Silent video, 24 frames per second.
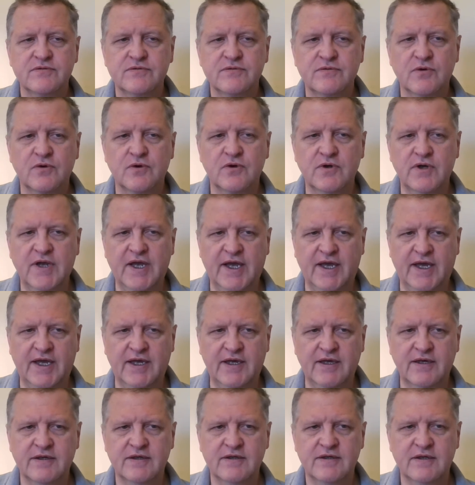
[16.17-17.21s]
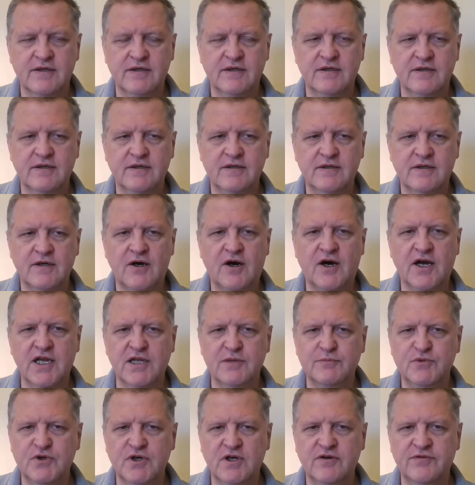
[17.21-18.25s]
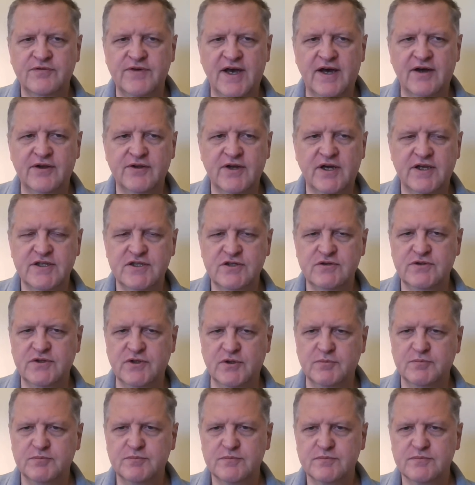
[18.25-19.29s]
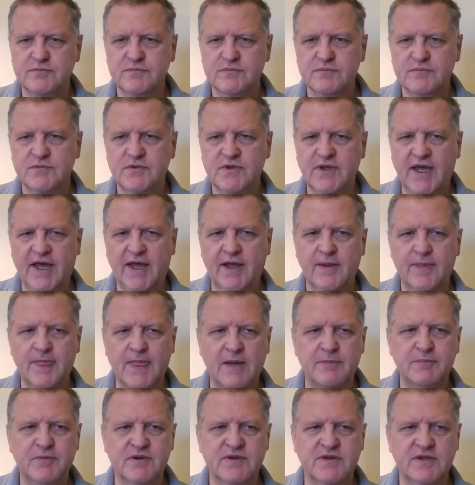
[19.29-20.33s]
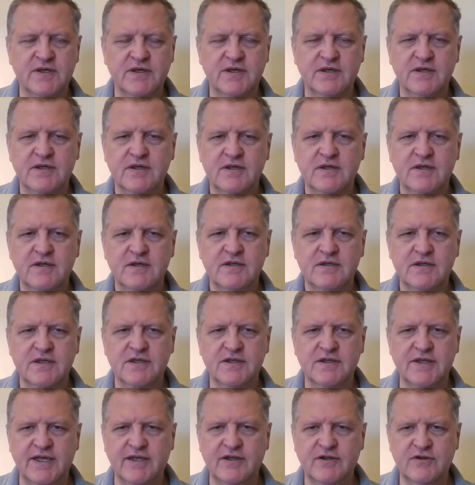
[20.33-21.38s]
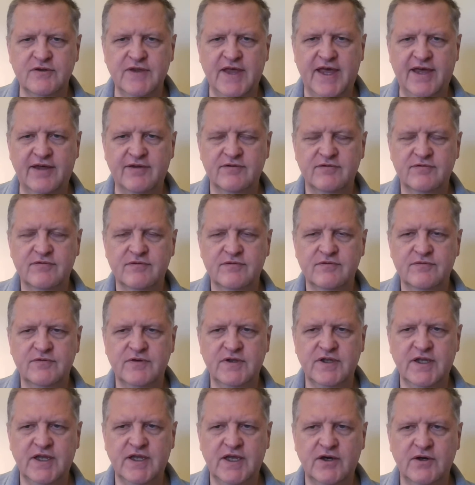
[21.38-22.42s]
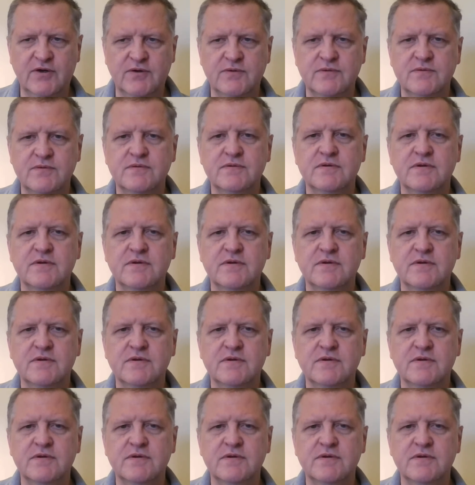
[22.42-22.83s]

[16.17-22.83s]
for a audiobook found on YouTube. Okay, I'll put the link to that video